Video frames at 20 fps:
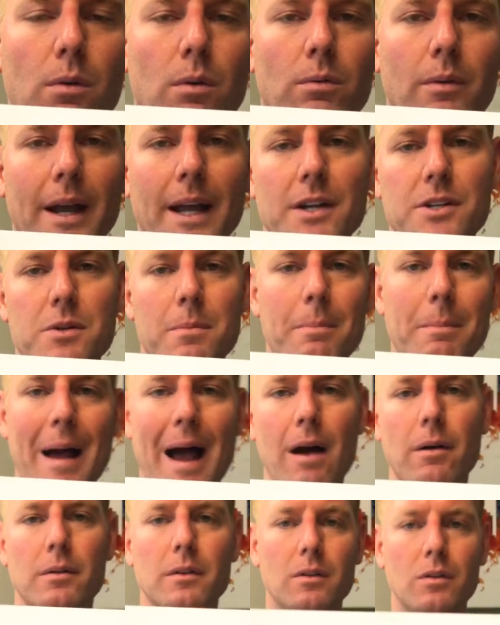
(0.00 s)
will range
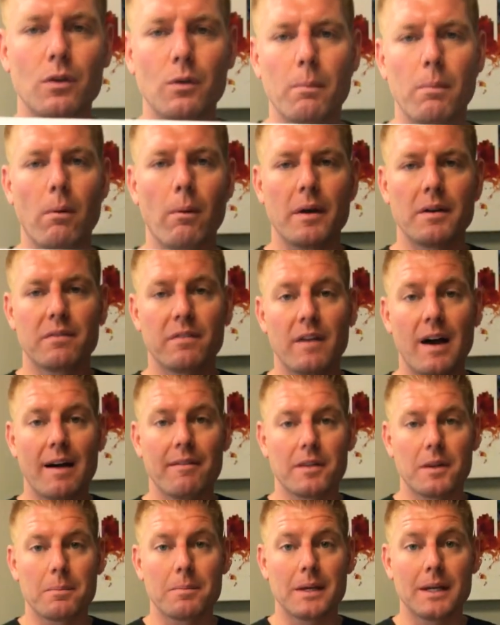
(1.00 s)
about 2.5
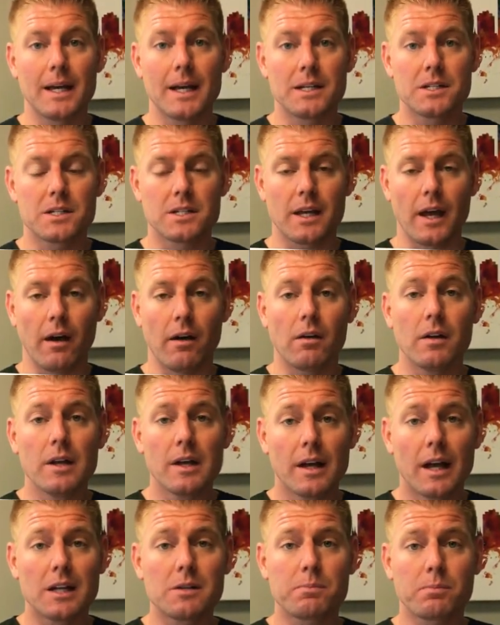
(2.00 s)
on the pH scale.
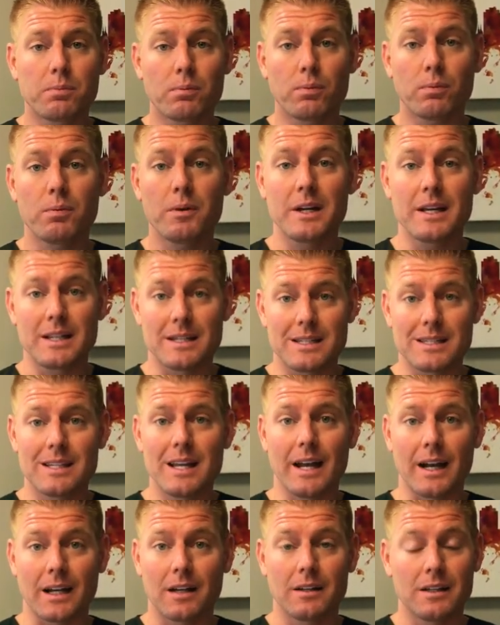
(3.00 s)
That's pretty
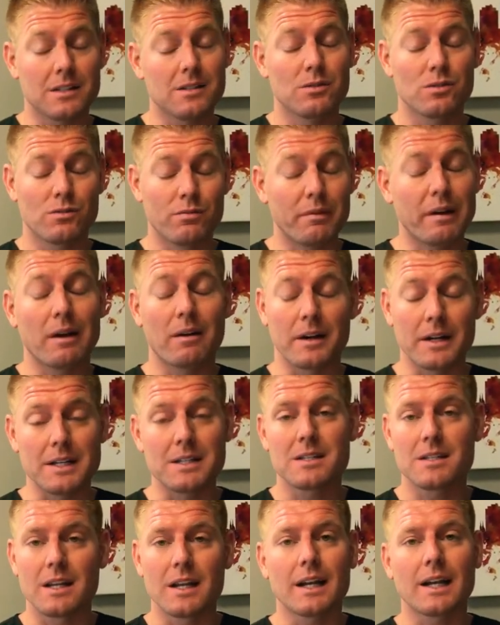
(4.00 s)
acidic. It's just very
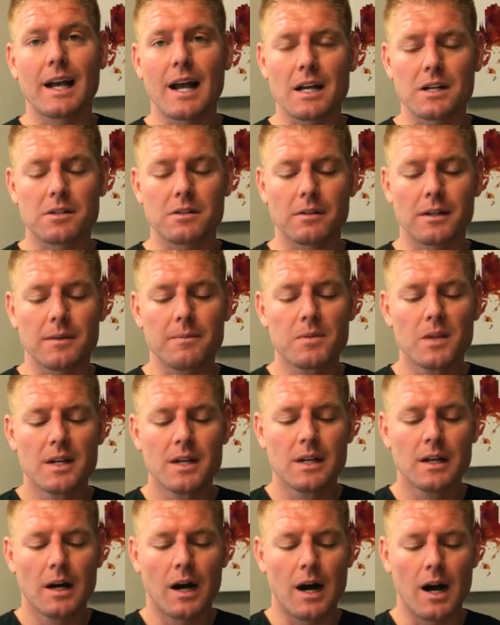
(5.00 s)
acidic actually.
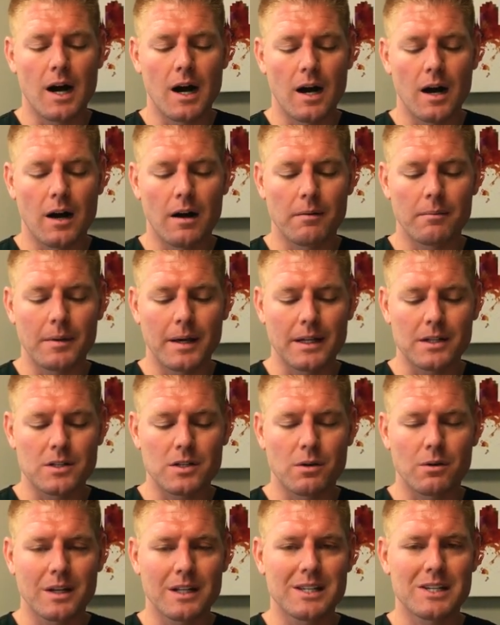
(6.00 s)
And
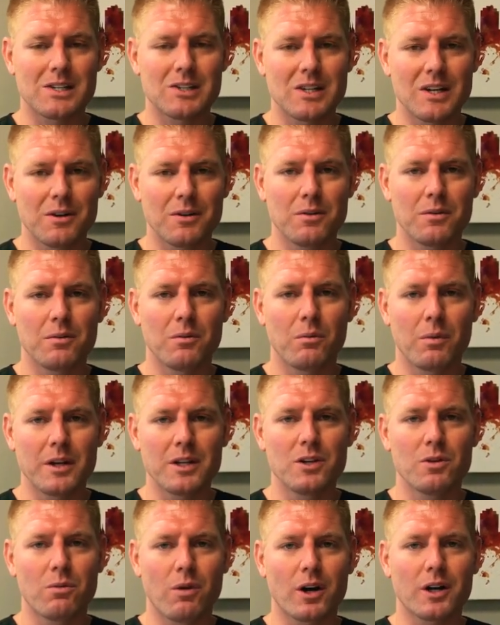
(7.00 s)
so consider
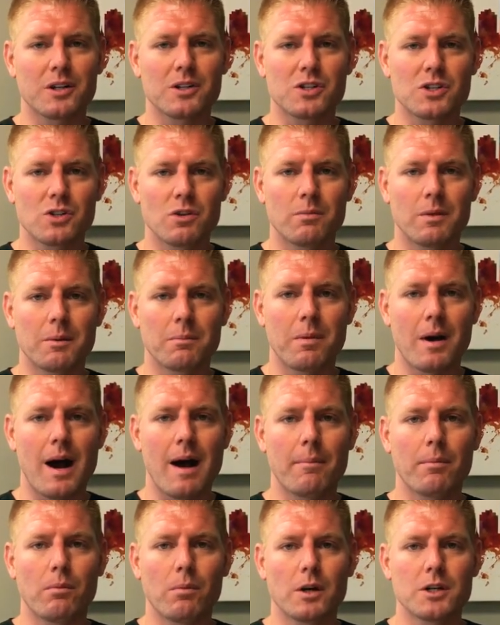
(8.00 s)
when you are consuming
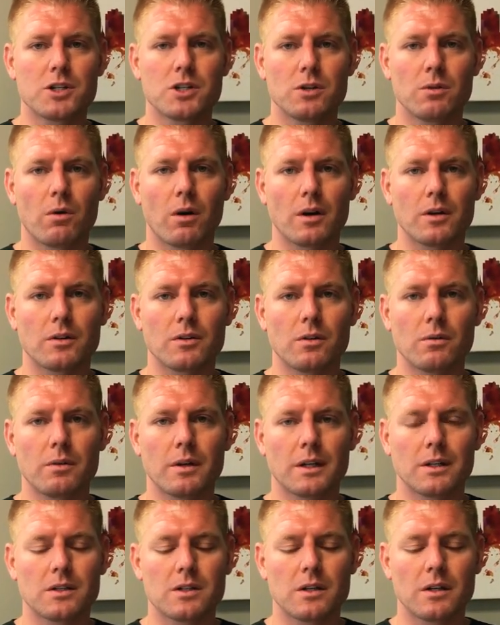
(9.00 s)
pop what you are
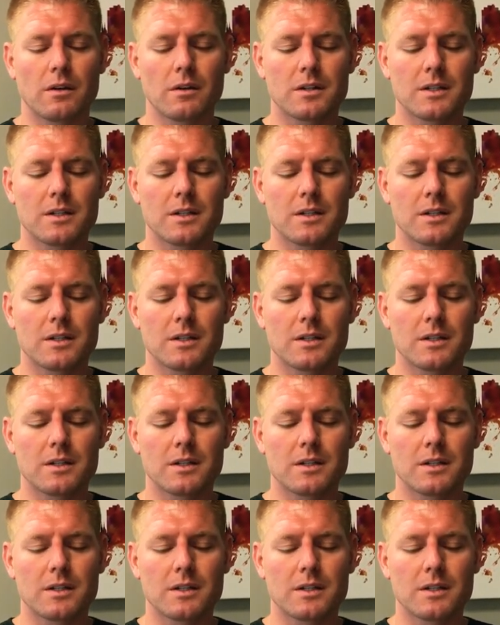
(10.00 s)
doing to your